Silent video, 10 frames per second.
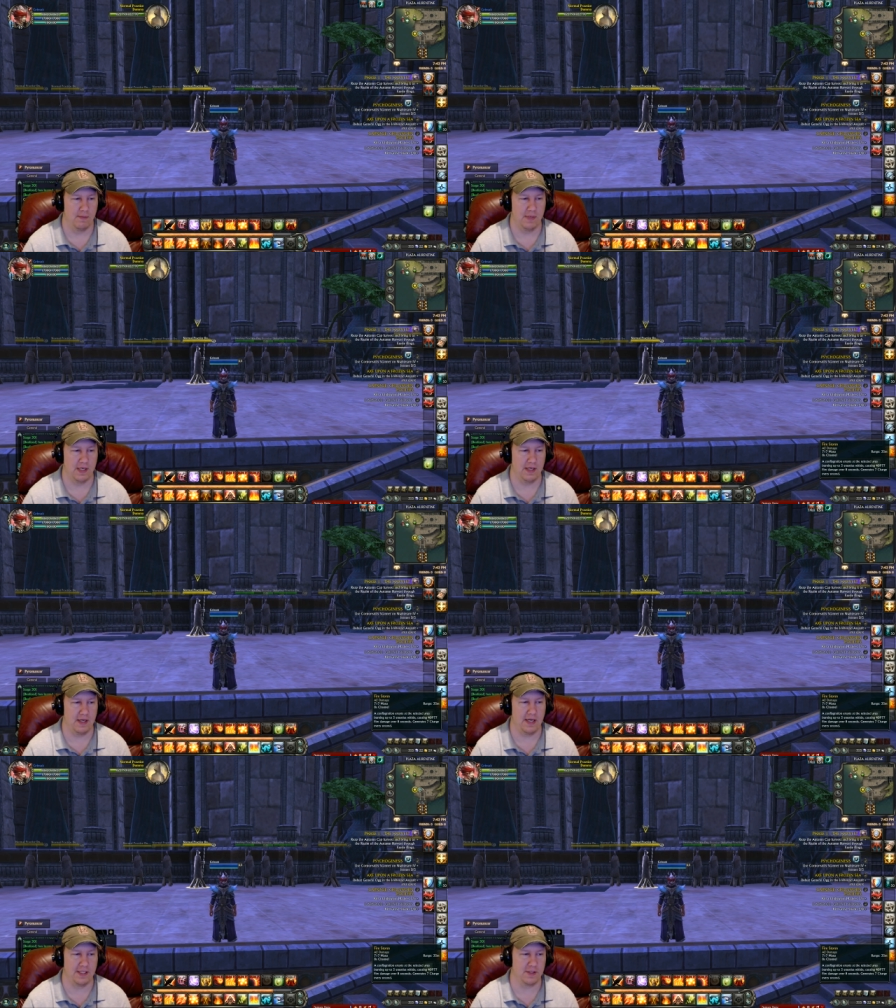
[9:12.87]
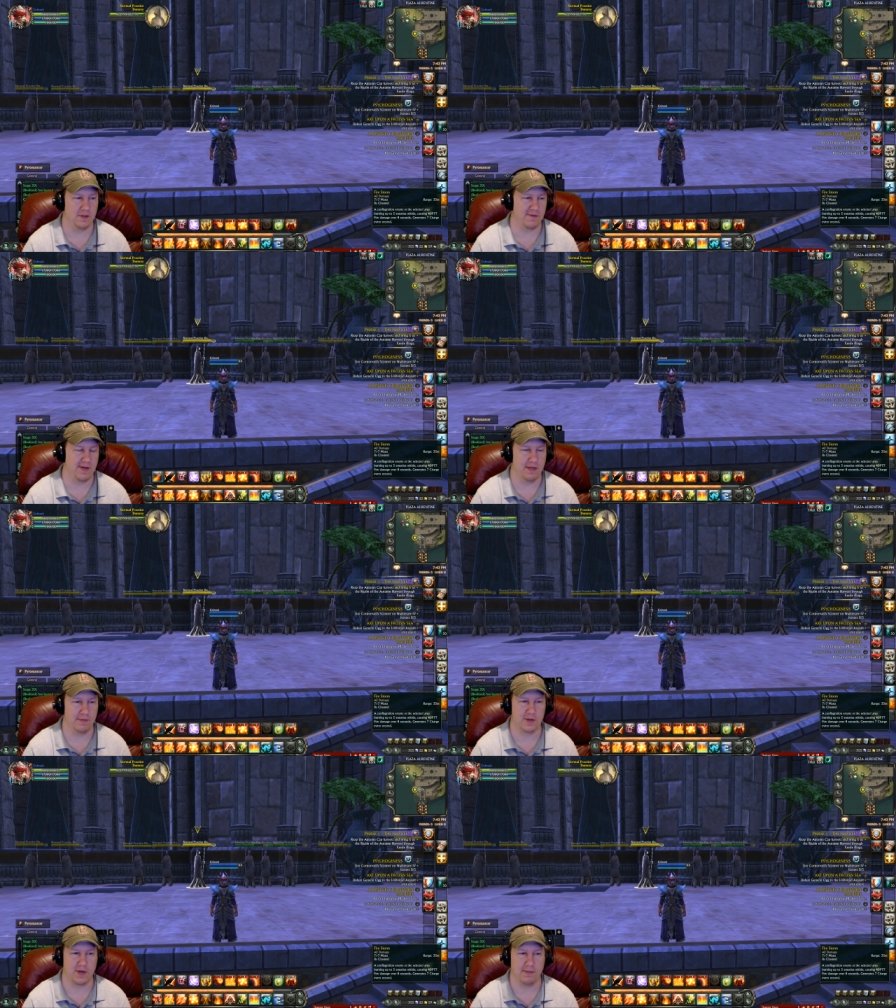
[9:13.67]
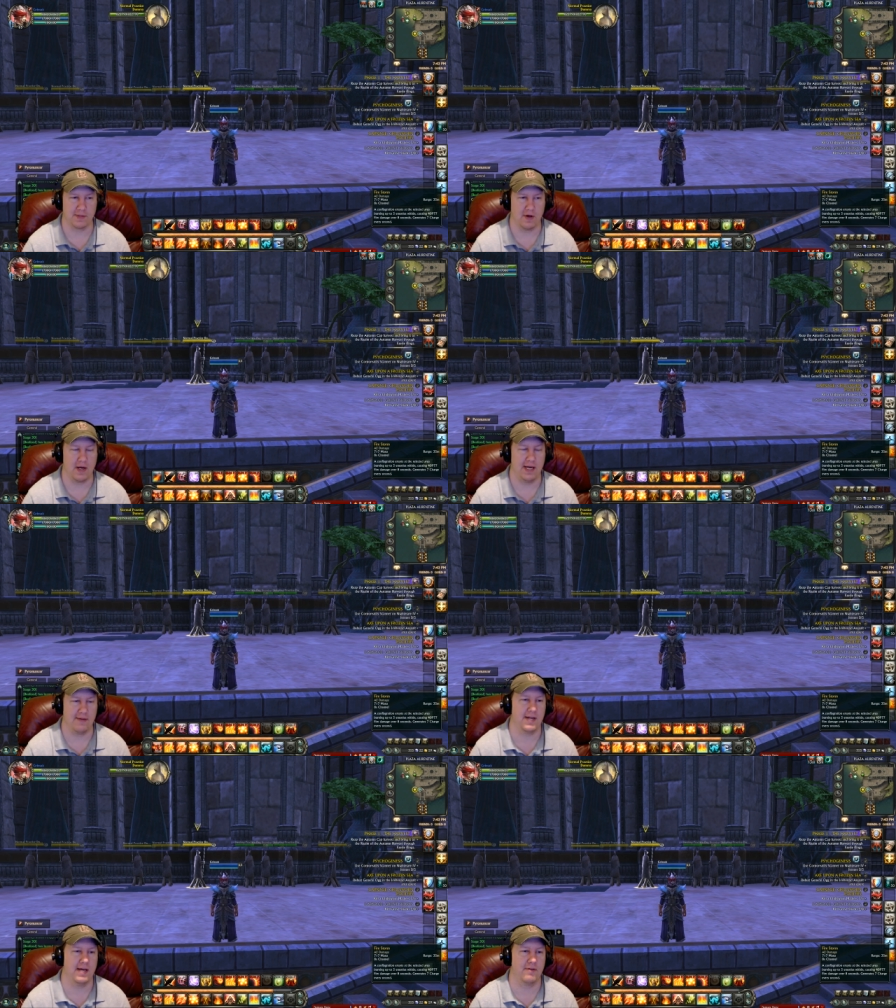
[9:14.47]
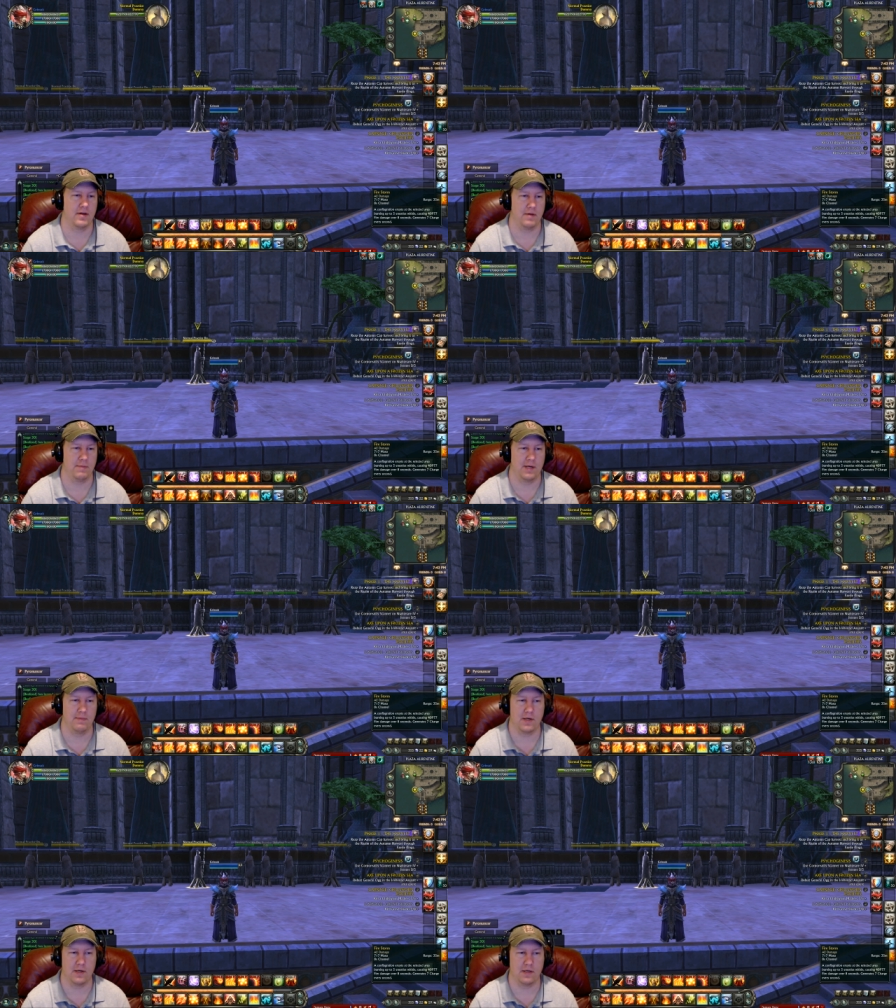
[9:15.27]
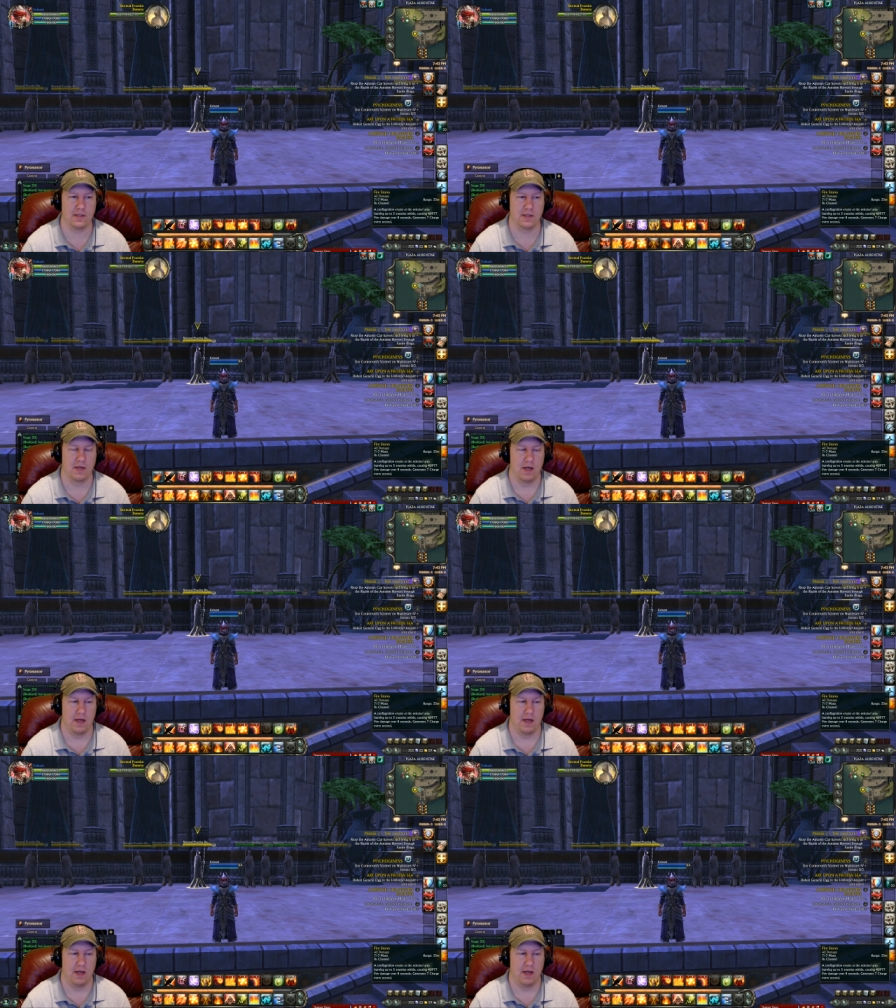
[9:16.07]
but I chose Phantom Stream, so I have to have it on my bars.